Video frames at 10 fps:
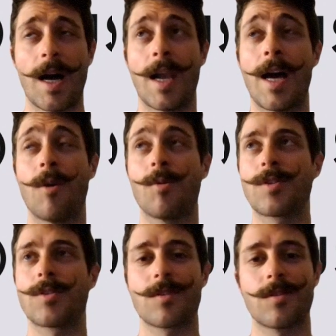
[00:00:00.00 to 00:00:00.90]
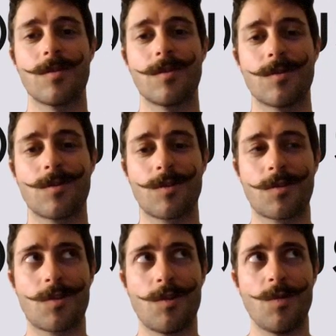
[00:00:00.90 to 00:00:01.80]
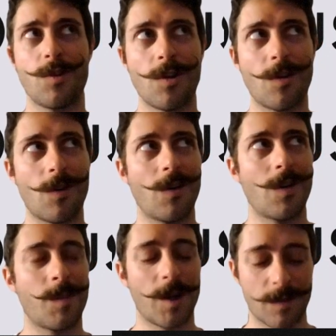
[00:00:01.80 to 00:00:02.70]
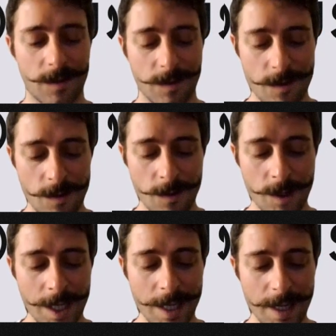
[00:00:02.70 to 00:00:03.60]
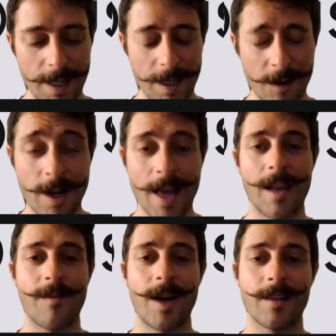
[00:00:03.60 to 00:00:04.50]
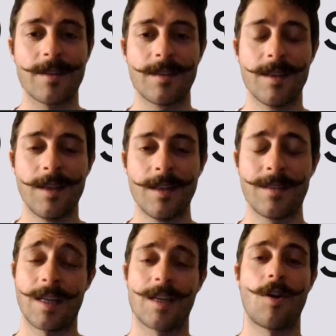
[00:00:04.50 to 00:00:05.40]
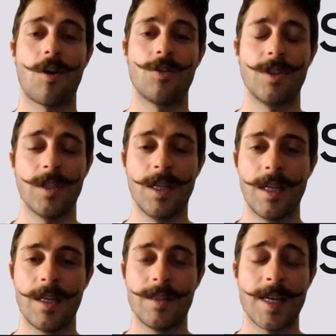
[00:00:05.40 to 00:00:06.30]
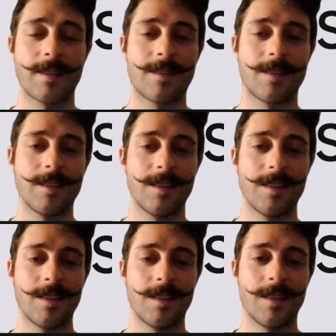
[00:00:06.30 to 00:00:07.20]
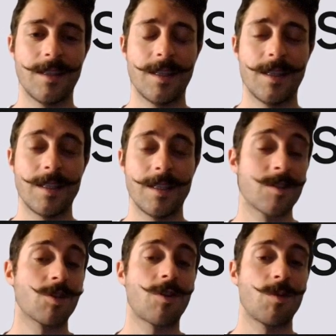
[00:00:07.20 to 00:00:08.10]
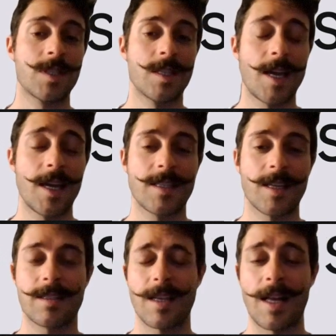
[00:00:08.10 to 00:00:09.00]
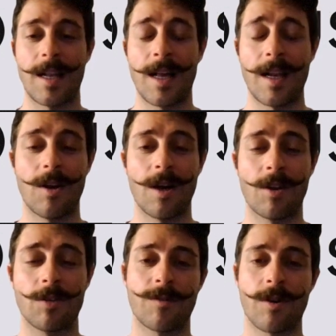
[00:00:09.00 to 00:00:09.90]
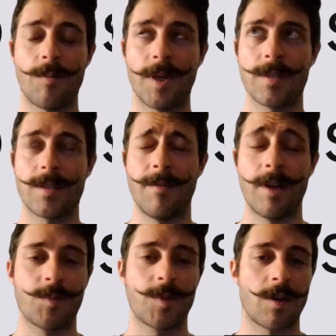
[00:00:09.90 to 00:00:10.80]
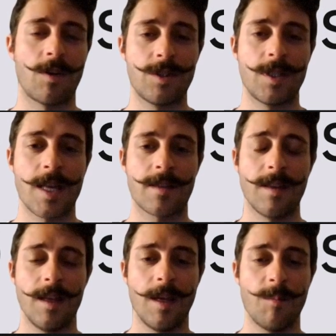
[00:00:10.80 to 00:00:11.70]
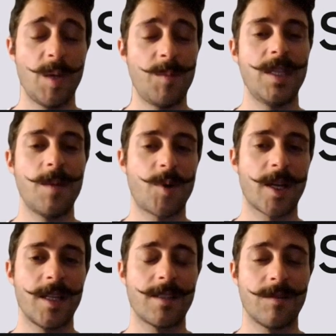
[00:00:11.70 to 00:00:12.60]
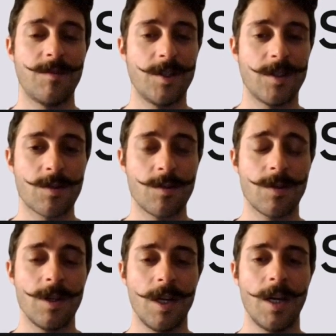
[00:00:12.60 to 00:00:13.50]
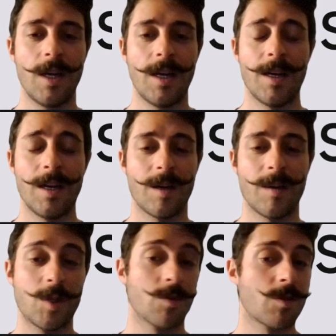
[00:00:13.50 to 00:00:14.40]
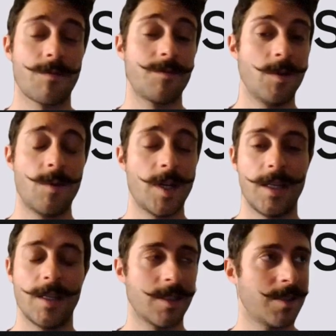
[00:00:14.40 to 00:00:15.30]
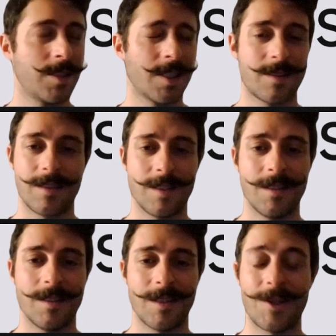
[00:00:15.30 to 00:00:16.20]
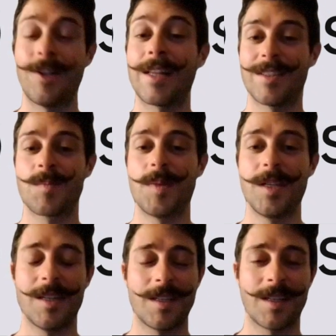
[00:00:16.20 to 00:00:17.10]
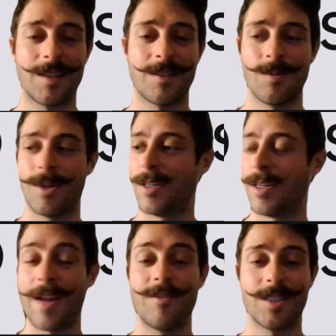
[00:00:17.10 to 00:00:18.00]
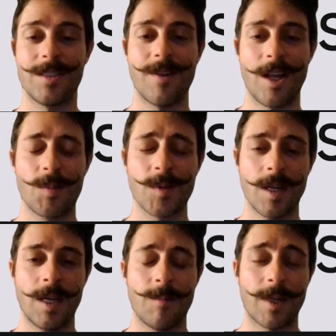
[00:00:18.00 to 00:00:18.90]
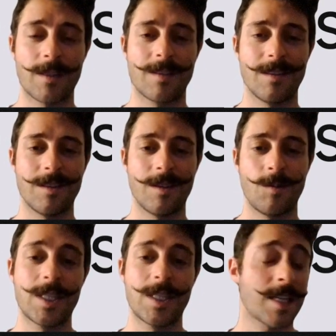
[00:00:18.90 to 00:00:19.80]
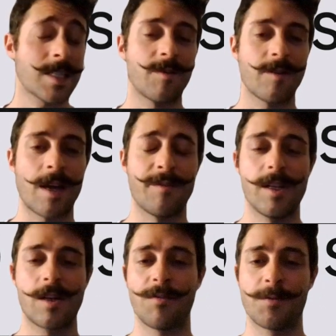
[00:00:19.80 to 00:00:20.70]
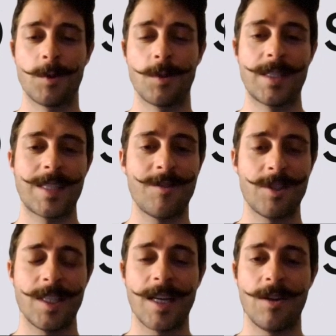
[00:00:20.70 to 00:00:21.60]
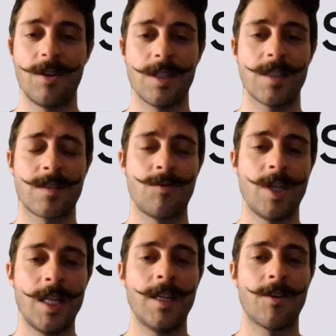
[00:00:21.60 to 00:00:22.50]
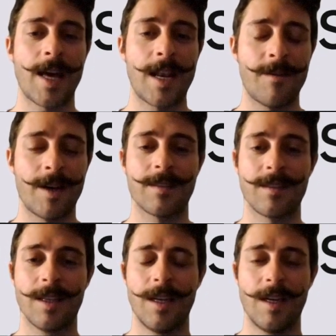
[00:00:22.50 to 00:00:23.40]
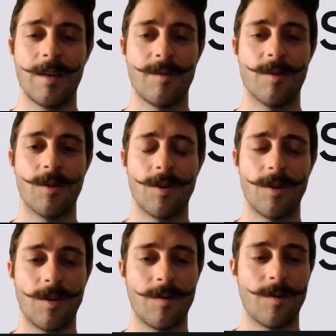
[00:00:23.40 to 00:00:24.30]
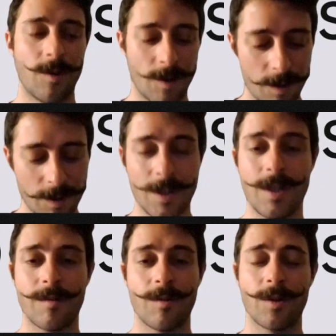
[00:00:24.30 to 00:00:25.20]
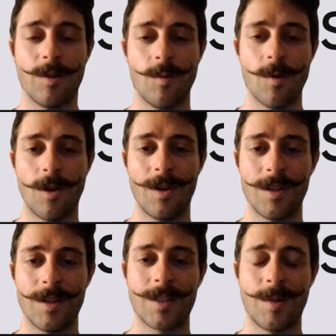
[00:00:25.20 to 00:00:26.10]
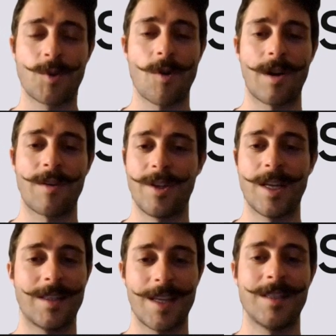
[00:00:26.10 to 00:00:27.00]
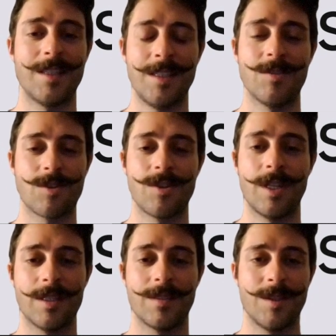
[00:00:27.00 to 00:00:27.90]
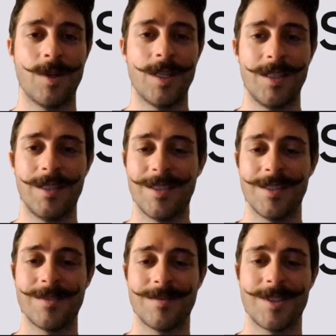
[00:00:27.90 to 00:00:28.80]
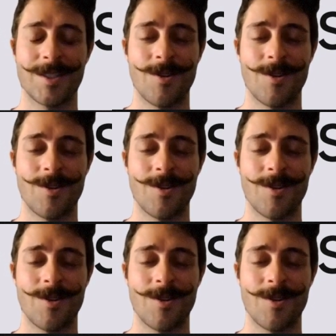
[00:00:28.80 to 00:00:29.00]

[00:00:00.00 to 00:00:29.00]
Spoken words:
allows to know about really relevant technology that is not always the case, as a lot of companies develop technology that may be deprecated very soon because of the way that at the speed where everything develops. But with Dusk, I feel comfortable that everything I learn is really relevant for the whole cryptography and industry the way it's